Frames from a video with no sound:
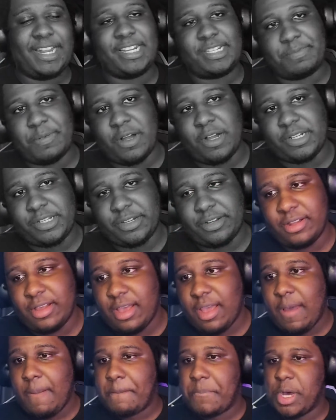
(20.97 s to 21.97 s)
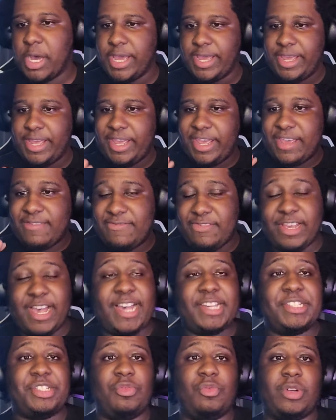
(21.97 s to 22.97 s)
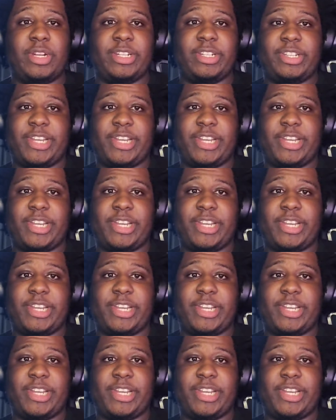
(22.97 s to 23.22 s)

not sponsored. But if you guys do want to